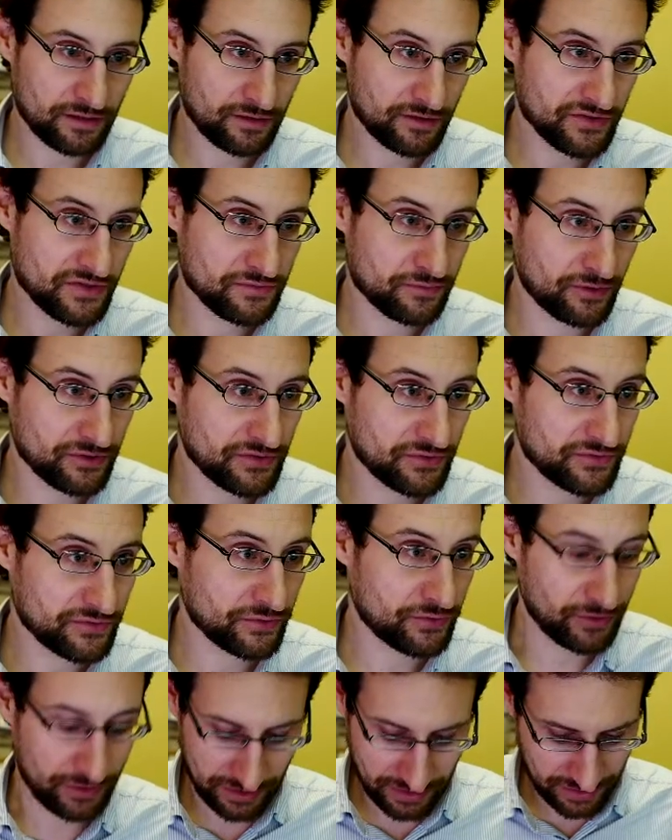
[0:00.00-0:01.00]
this was
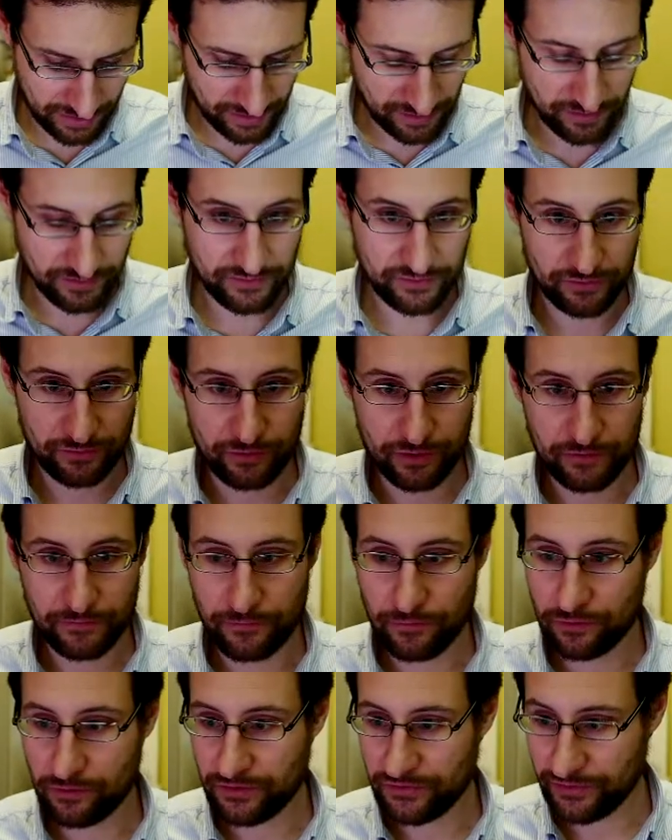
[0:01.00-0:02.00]
also the wrong
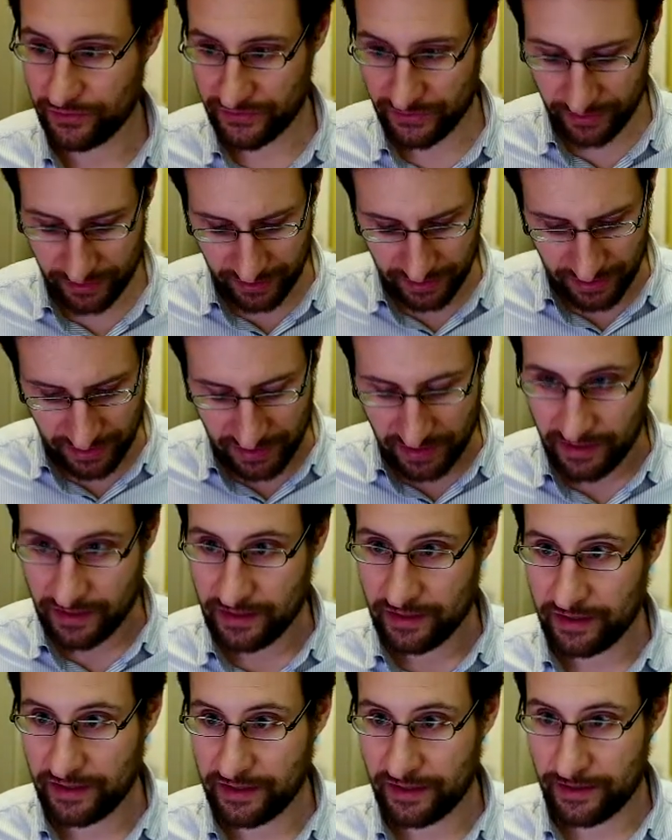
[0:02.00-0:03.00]
focus on the
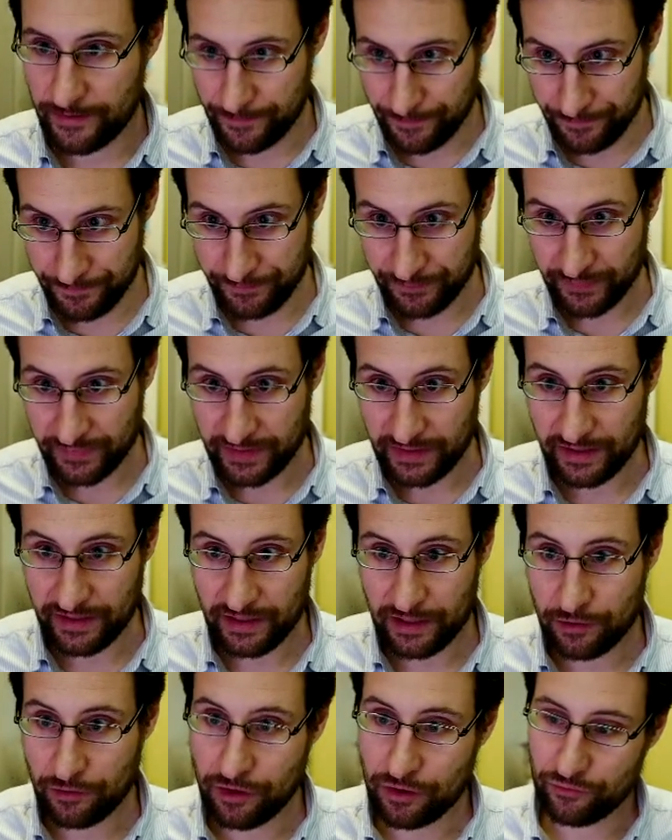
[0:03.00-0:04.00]

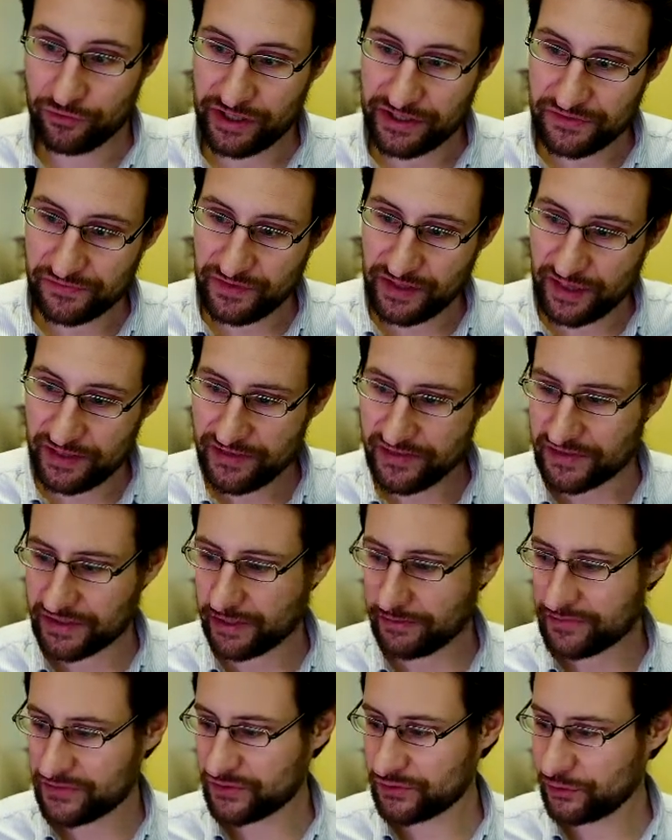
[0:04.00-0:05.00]
our own SVN
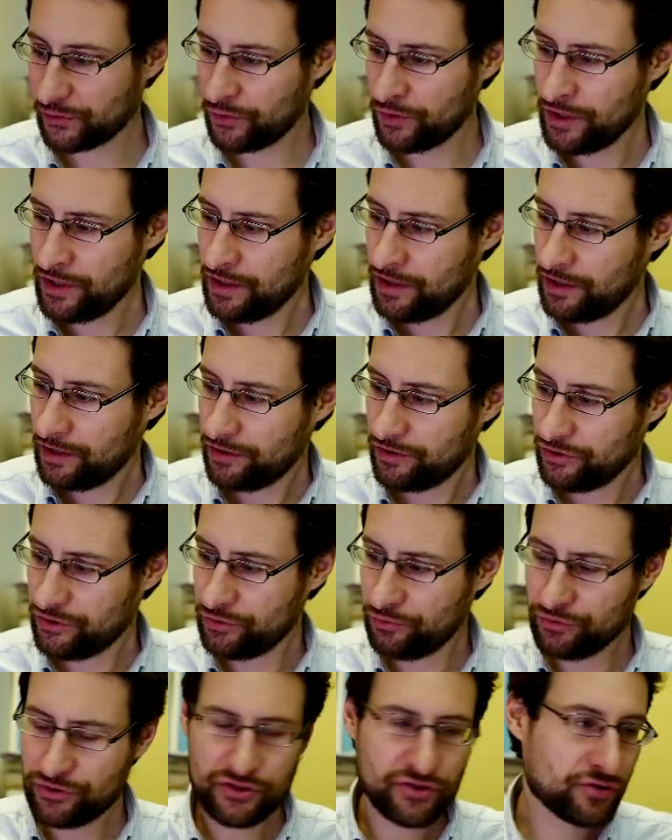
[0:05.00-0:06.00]
stuff. So
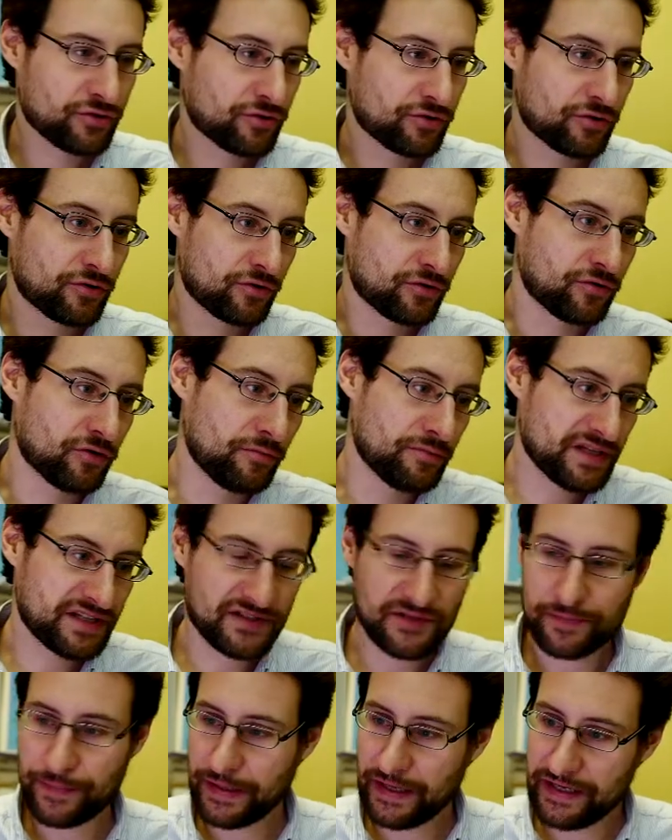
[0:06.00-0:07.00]
huge commit
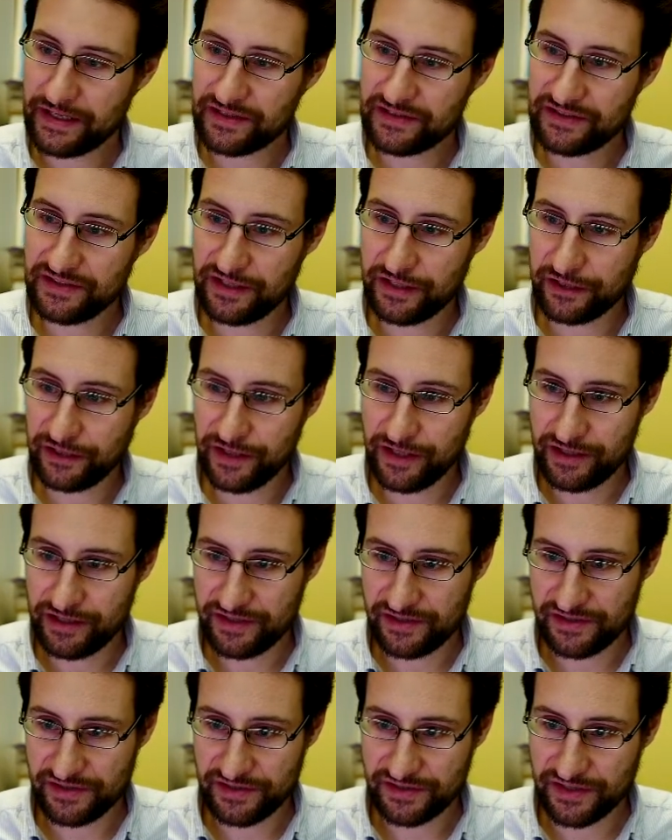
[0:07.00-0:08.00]
spikes here
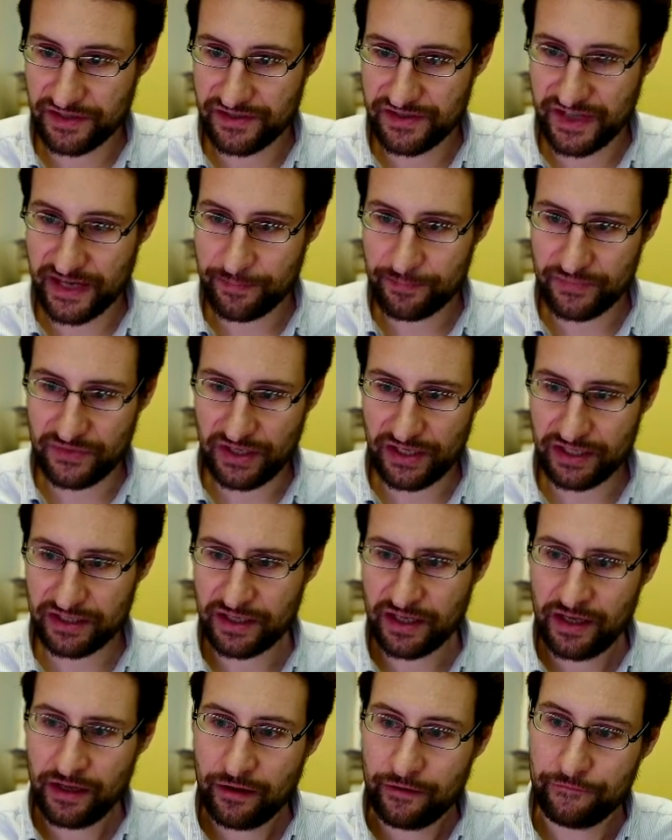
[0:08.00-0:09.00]
in this update,
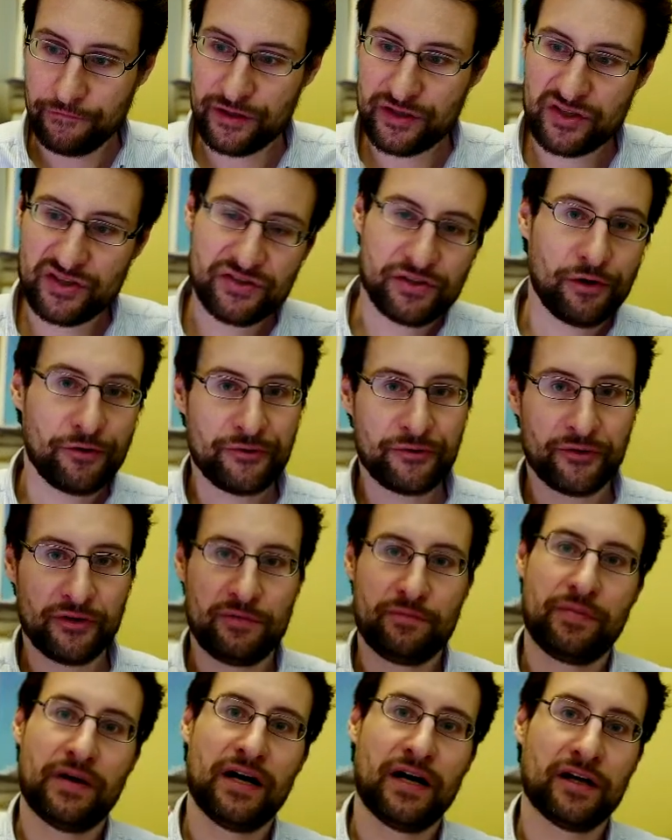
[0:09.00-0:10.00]
which is also in
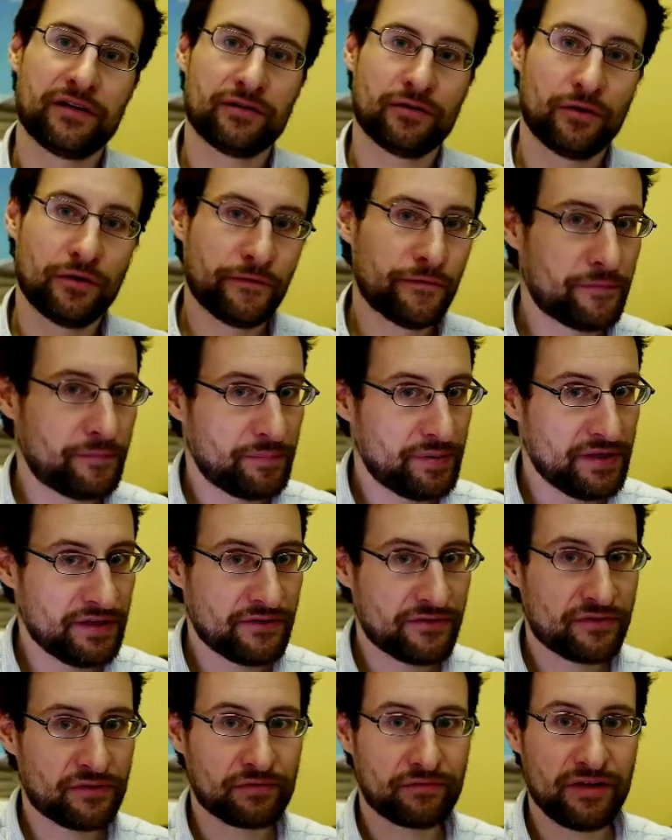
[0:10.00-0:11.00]
part of
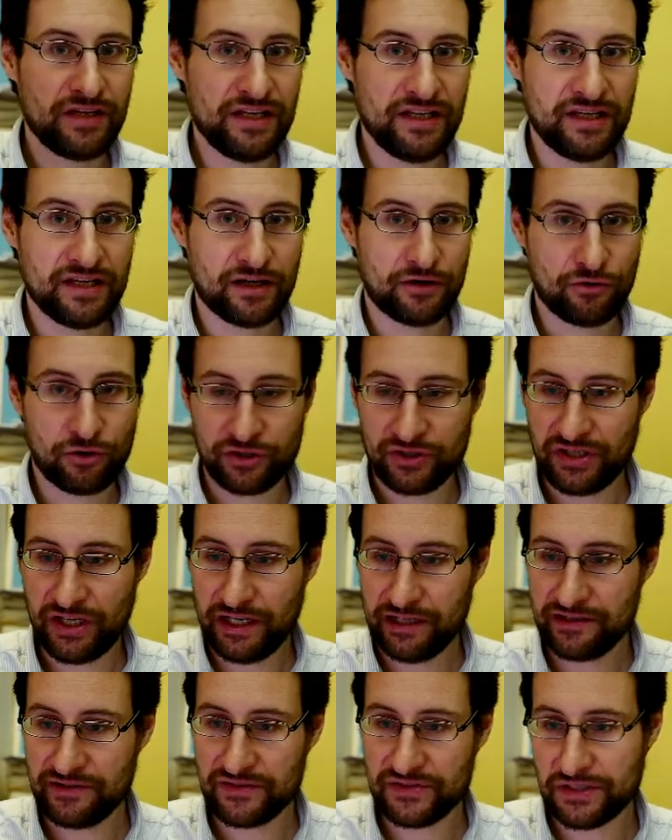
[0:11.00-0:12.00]
P3
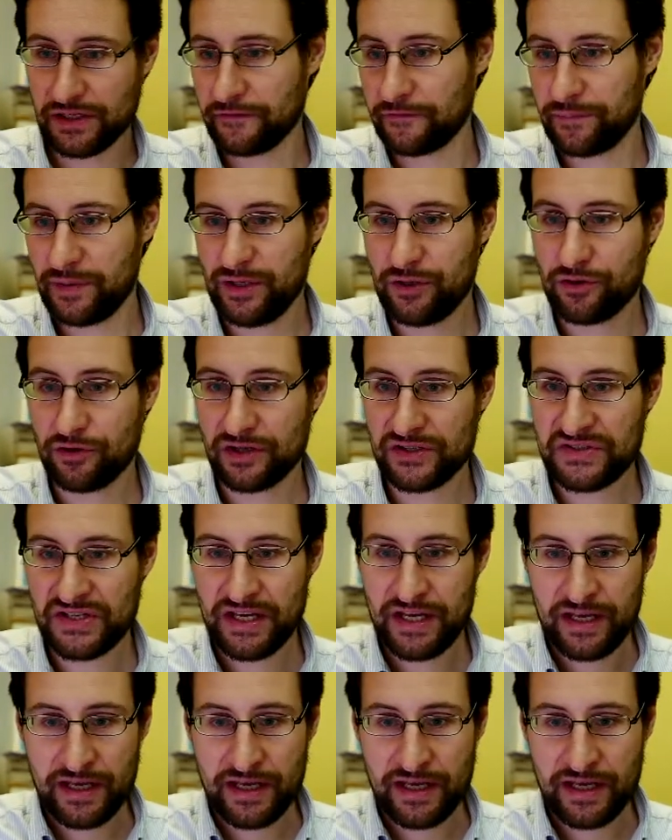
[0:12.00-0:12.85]
Octane stuff, because